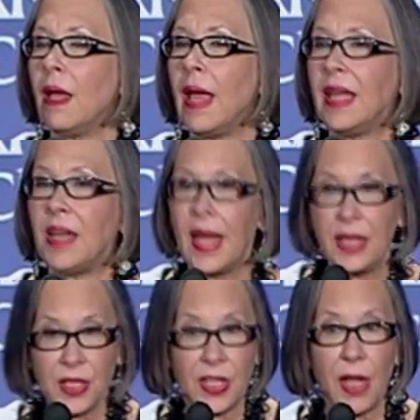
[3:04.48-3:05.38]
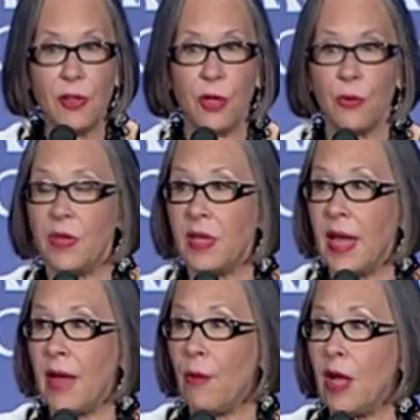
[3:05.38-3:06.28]
And I can tell you that
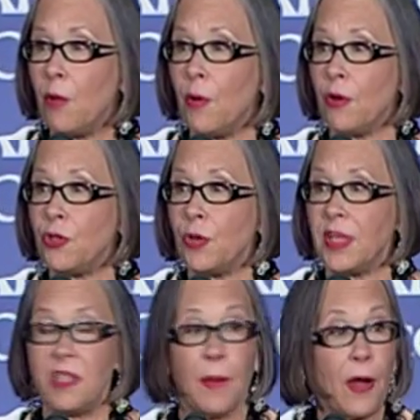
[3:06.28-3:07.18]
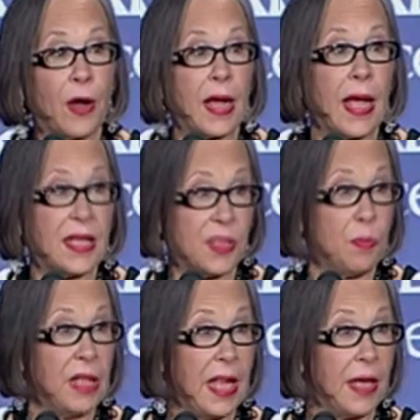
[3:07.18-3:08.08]
NARAL Pro-Choice America has a
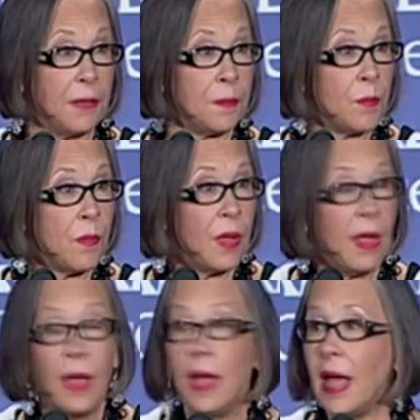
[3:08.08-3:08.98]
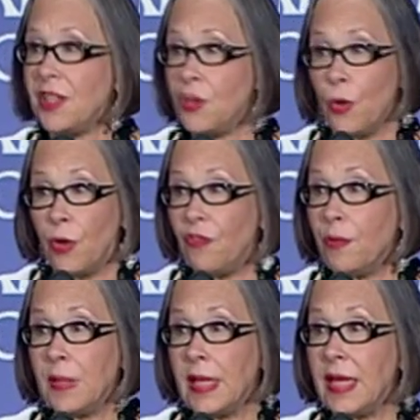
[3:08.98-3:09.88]
plan. As you heard
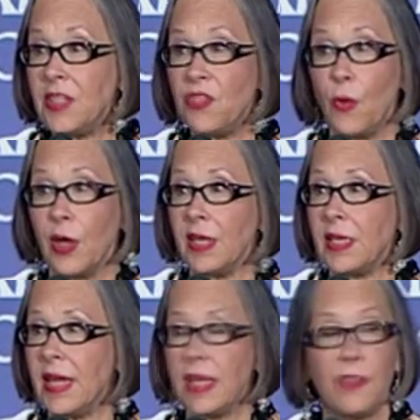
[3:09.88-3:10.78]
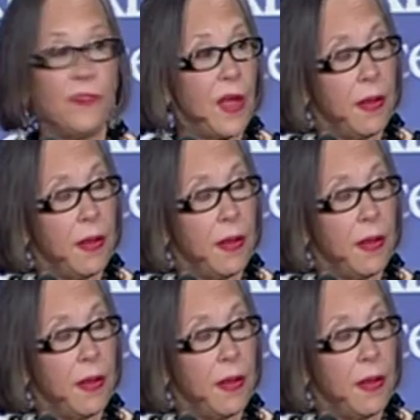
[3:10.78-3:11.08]
from Elise, we're going to take the